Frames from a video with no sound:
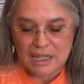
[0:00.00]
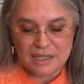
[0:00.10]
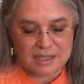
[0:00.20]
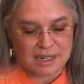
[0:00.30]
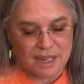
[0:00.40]

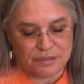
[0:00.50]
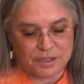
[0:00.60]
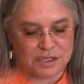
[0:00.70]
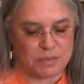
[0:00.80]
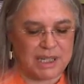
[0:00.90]
his staff
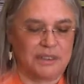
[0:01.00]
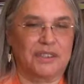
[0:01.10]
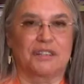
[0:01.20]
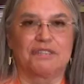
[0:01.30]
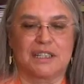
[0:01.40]
will be out
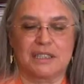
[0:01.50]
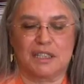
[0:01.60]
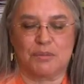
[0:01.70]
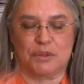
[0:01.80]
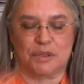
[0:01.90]
there fixing
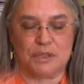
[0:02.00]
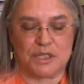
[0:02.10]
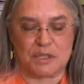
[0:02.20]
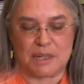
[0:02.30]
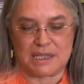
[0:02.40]
up the roads
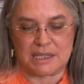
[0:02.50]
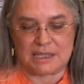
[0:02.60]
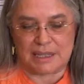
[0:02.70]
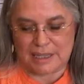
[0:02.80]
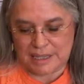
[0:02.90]
as best
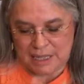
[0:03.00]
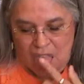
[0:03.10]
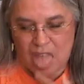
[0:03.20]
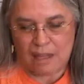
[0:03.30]
as they can.